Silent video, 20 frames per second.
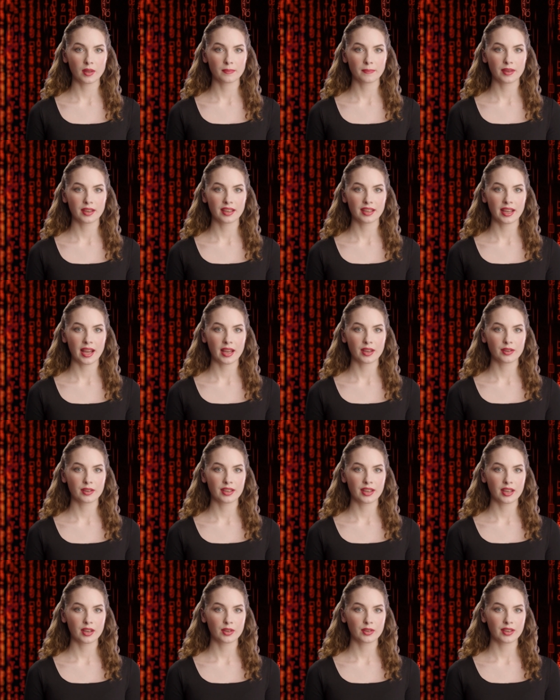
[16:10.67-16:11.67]
human
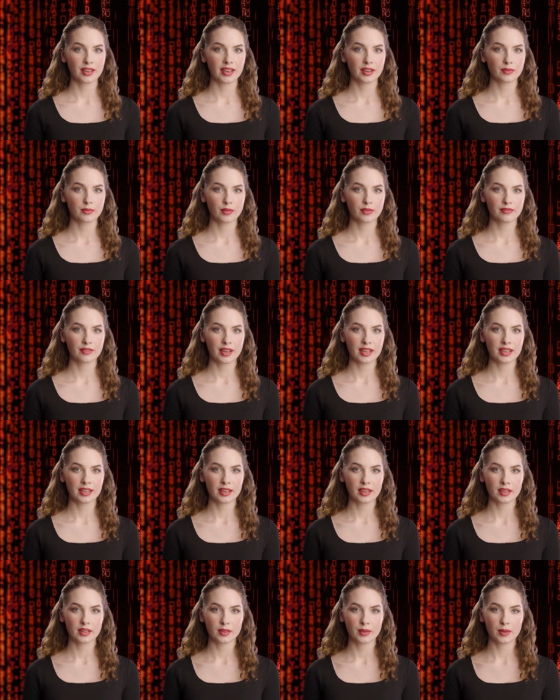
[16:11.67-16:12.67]
cybersecurity
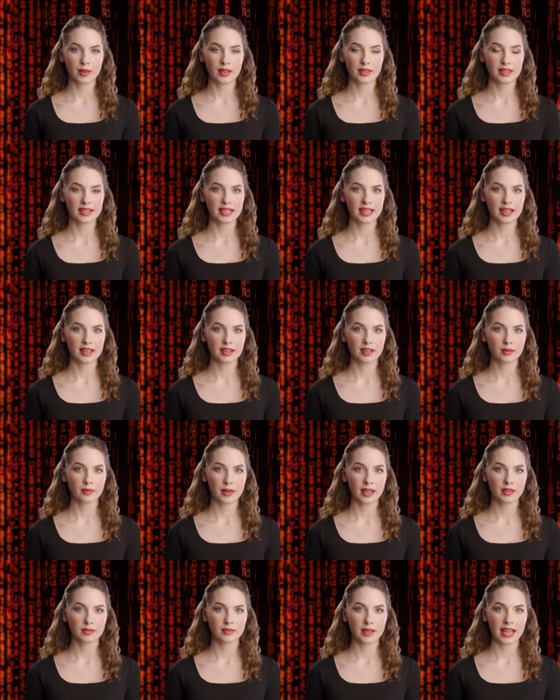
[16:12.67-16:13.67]
professionals will continue to
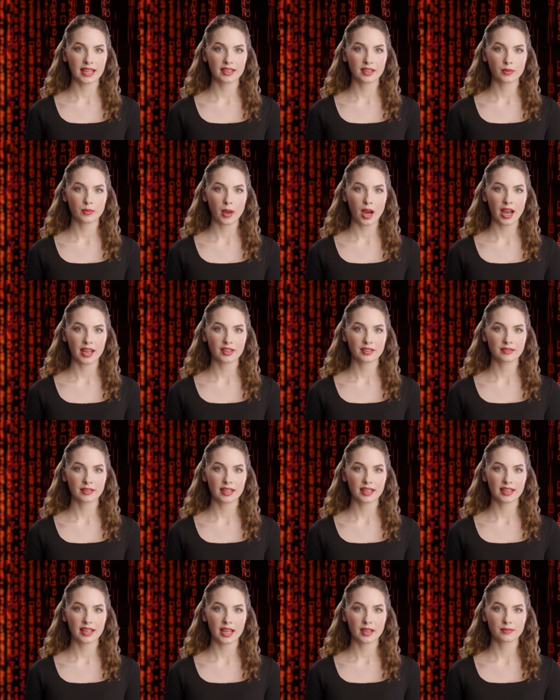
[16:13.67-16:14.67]
be a vital part
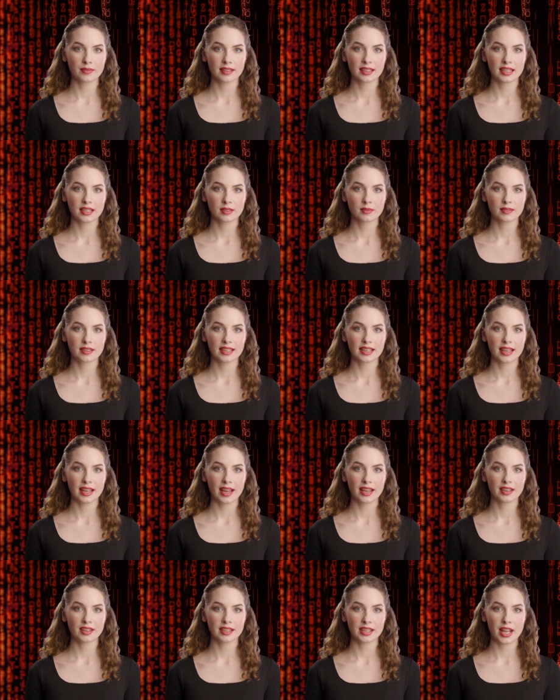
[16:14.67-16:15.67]
of the cybersecurity
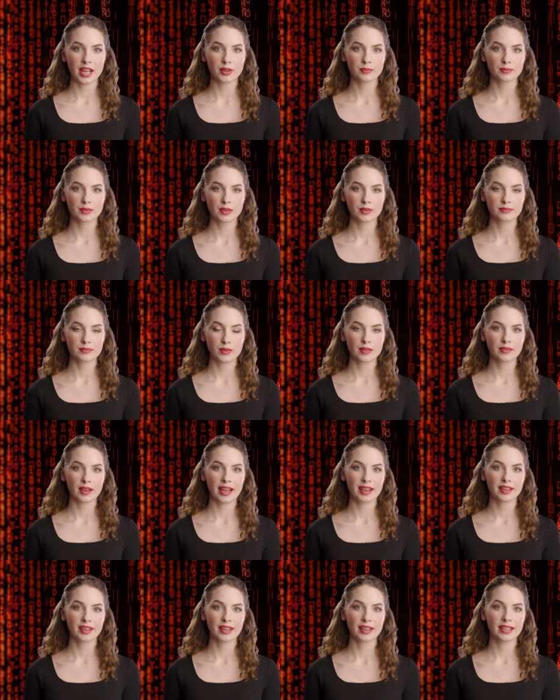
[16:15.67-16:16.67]
landscape,
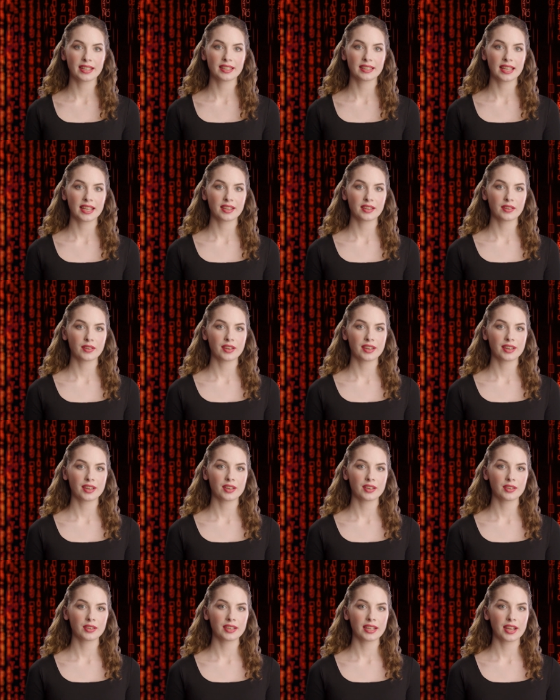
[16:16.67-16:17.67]
providing essential
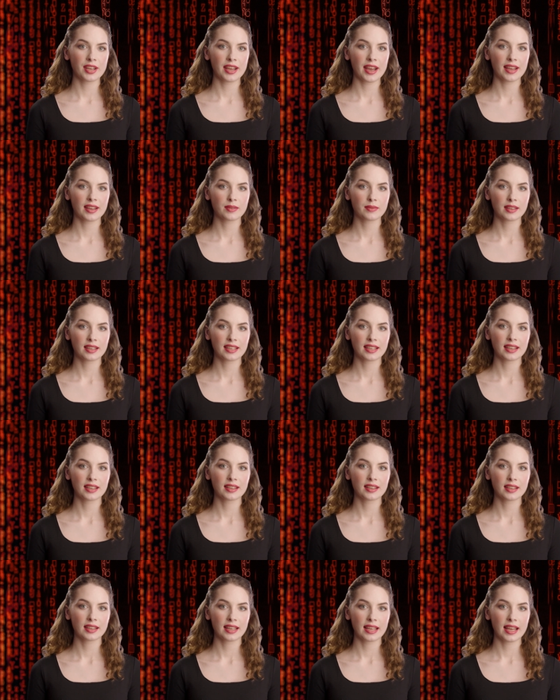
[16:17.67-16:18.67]
skills and
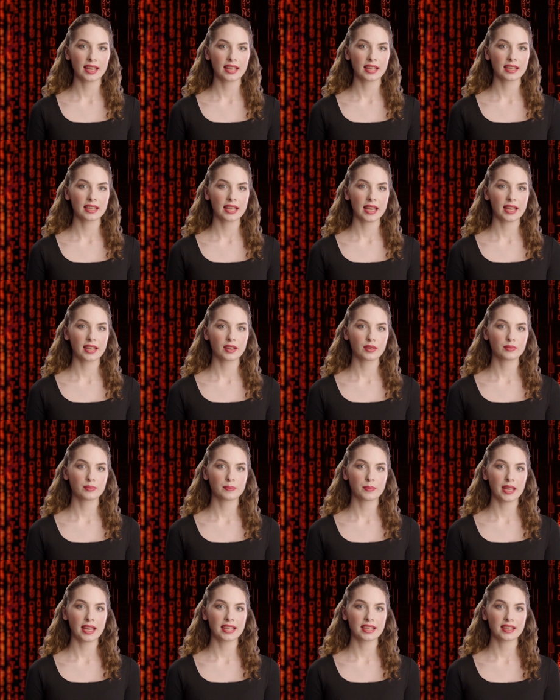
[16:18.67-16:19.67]
expertise that A I cannot
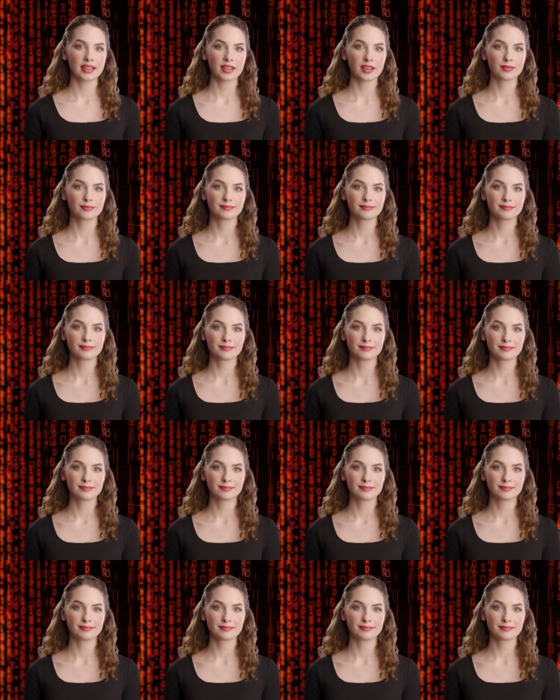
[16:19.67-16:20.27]
replace.